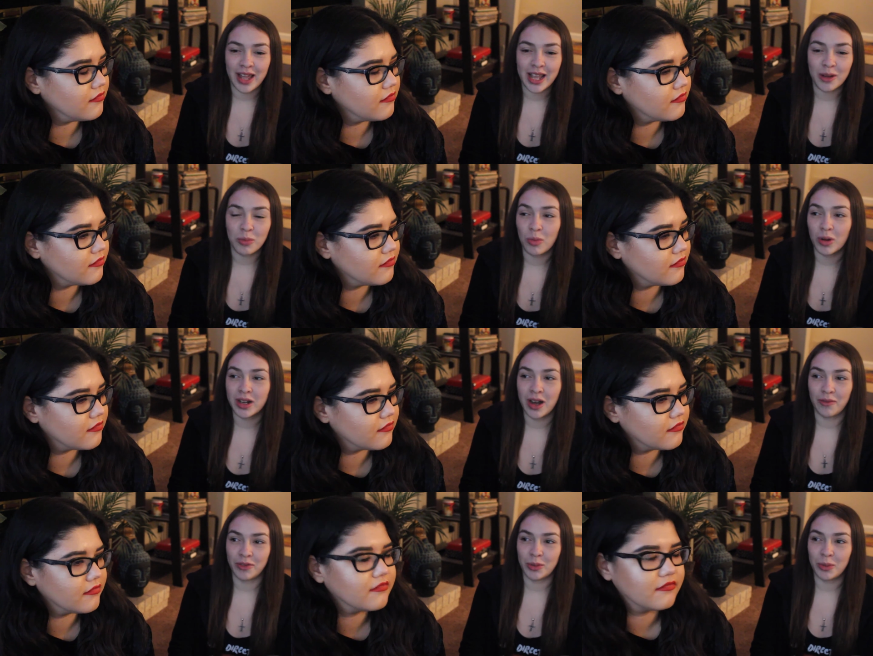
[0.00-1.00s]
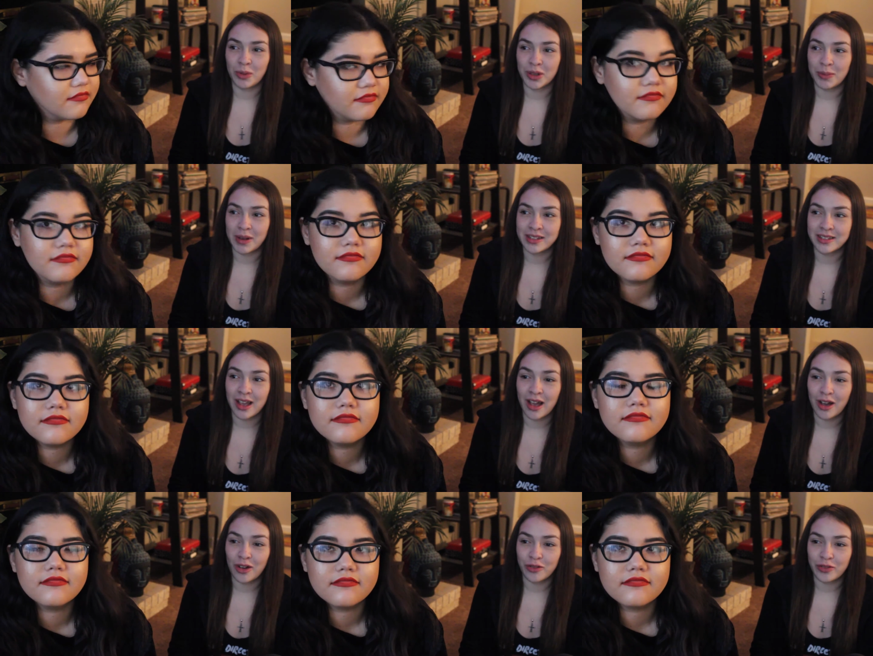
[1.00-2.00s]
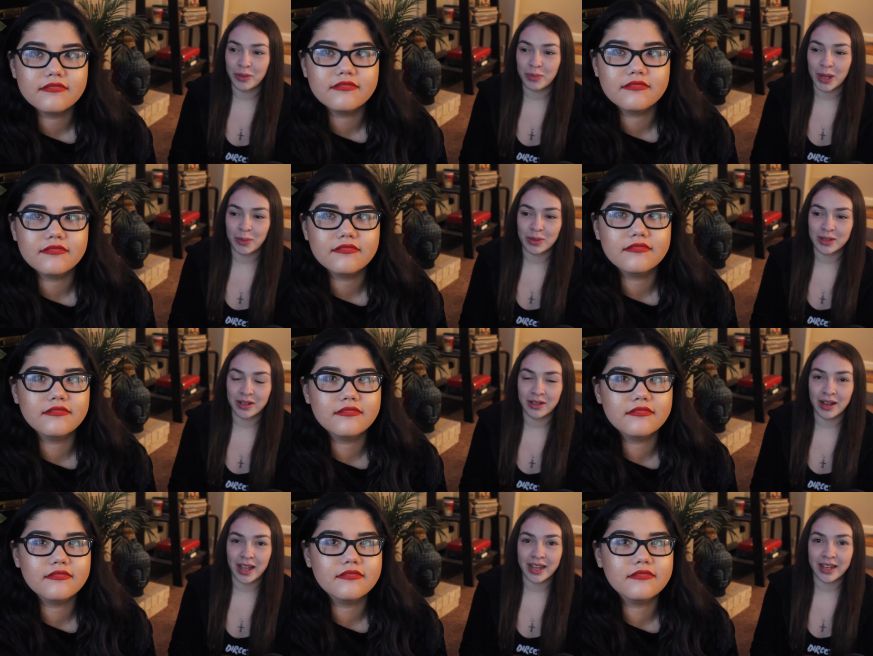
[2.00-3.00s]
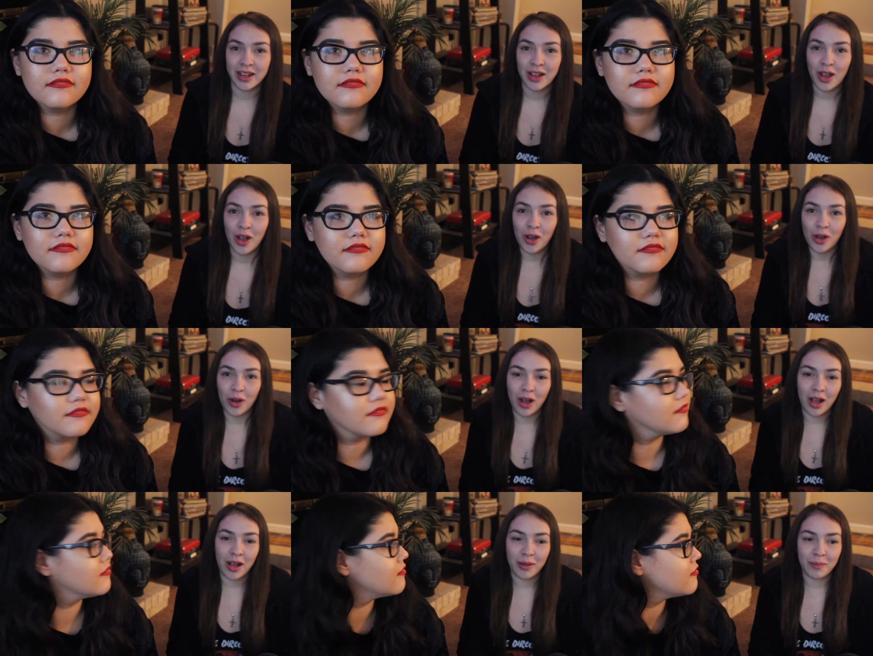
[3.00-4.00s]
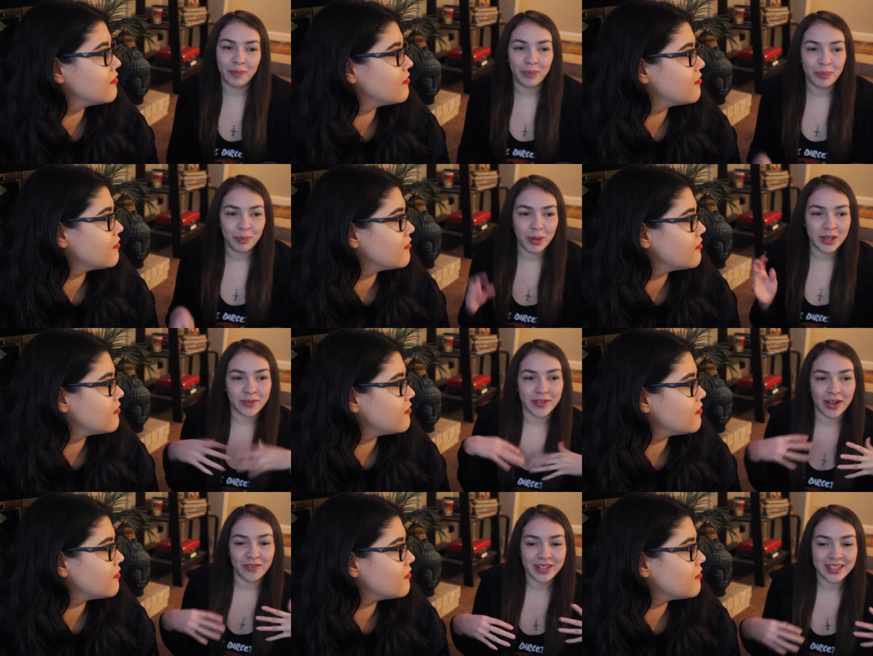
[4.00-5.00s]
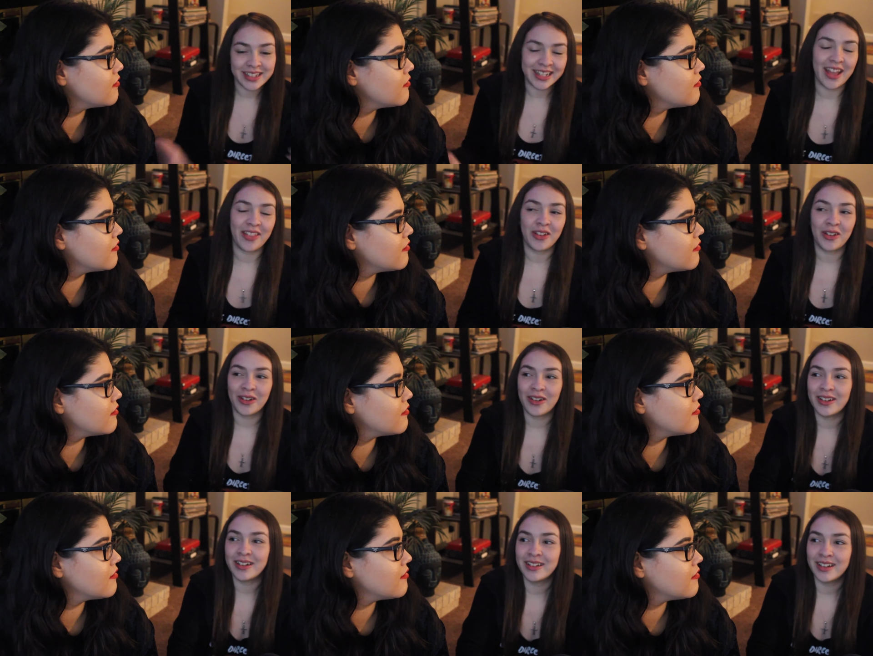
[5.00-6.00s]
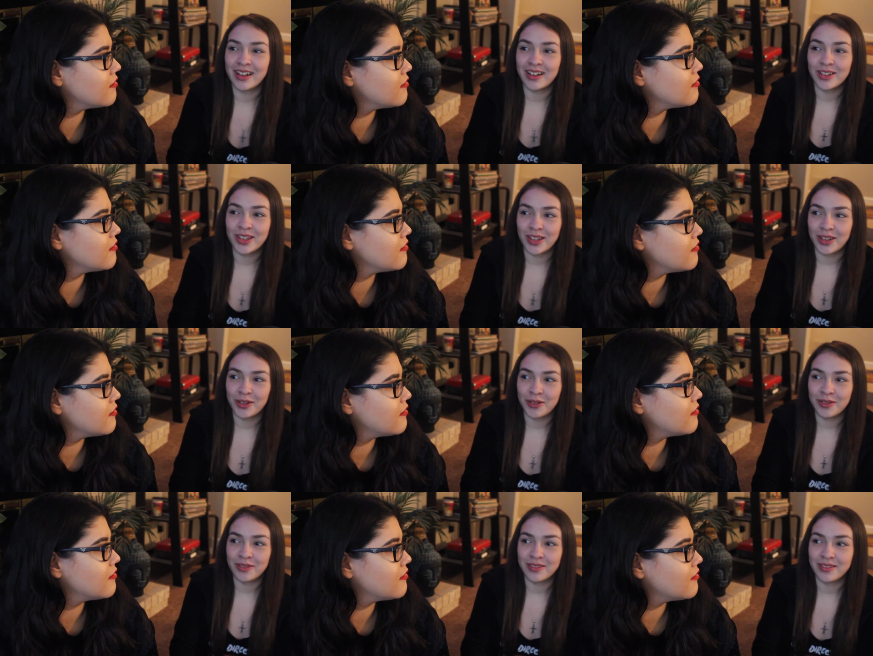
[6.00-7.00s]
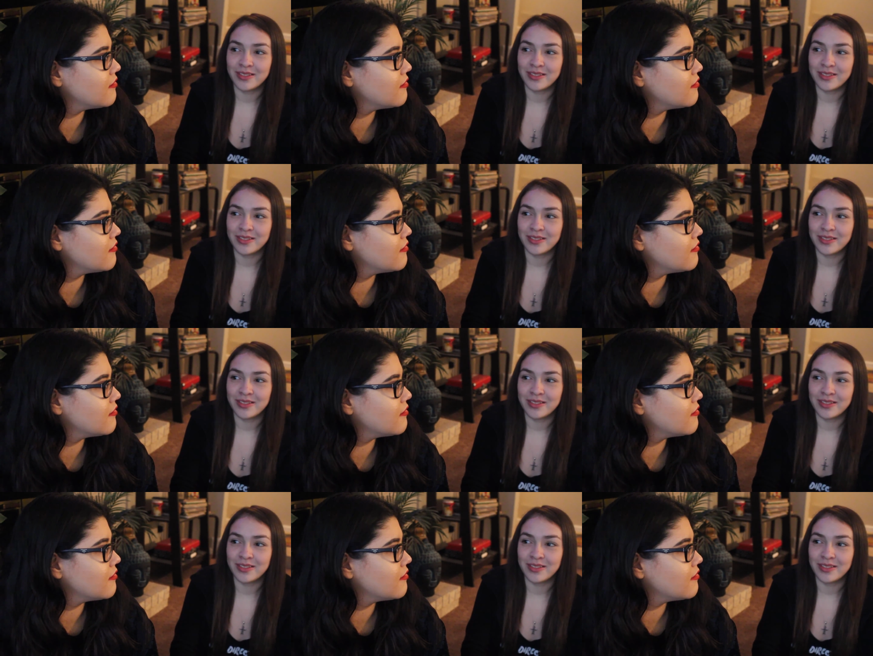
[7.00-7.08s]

Speaker 1: like more comfortable with myself and be able to like um, put different outfits together and look cute.